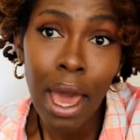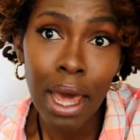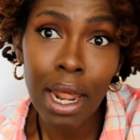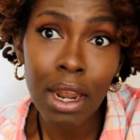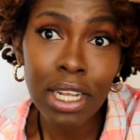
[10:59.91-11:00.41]
And
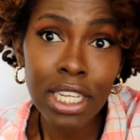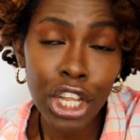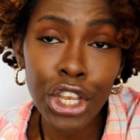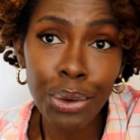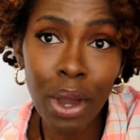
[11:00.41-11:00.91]
I'm not
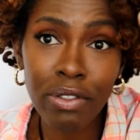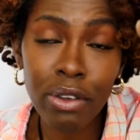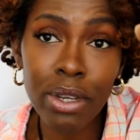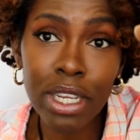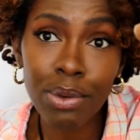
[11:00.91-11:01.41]
saying you have to
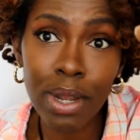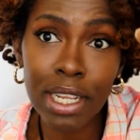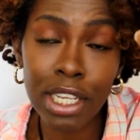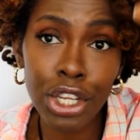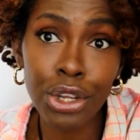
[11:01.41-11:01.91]
do this when I say you